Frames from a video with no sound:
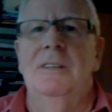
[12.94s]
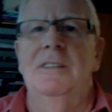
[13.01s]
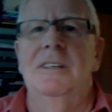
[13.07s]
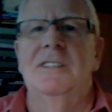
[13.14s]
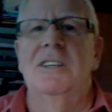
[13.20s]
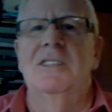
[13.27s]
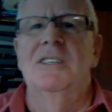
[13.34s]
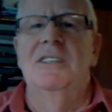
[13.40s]

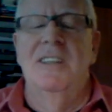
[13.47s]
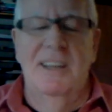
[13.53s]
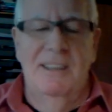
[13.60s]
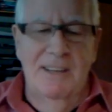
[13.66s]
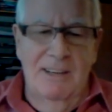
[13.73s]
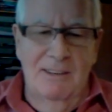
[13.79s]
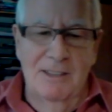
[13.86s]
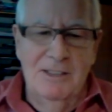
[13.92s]
This is
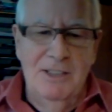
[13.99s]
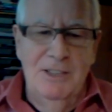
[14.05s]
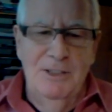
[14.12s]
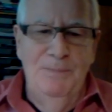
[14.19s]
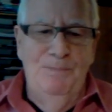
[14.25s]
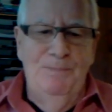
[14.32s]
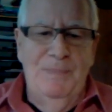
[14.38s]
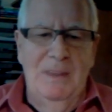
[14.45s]
Nick
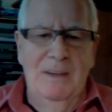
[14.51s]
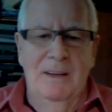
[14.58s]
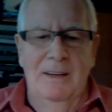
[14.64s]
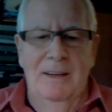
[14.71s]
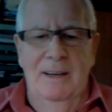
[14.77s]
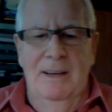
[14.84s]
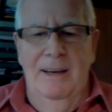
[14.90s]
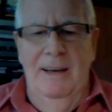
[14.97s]
Nicolaas,
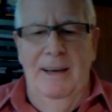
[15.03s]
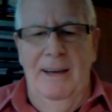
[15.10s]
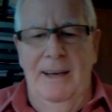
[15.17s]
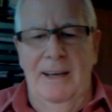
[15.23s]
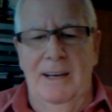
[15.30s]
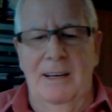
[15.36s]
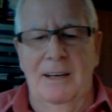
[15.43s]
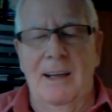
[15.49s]

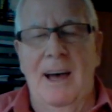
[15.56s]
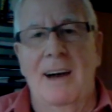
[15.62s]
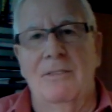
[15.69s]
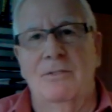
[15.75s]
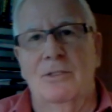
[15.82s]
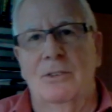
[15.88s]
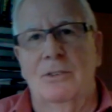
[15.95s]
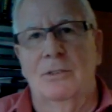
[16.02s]
and
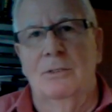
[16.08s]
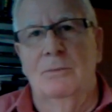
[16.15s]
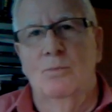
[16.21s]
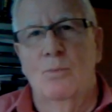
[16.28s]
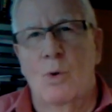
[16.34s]
after